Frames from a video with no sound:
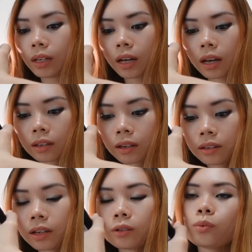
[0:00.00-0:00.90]
And then
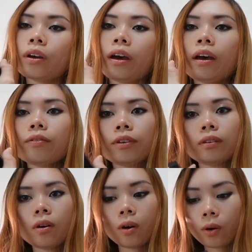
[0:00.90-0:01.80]
next we have an
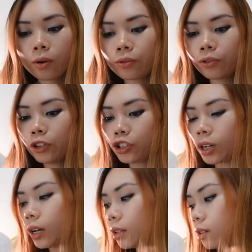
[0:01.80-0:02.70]
orange
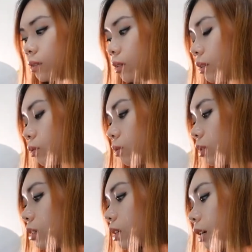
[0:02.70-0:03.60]
color. Okay, so
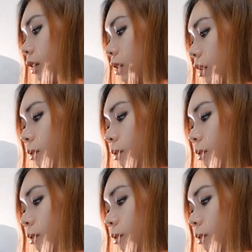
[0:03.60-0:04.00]
this color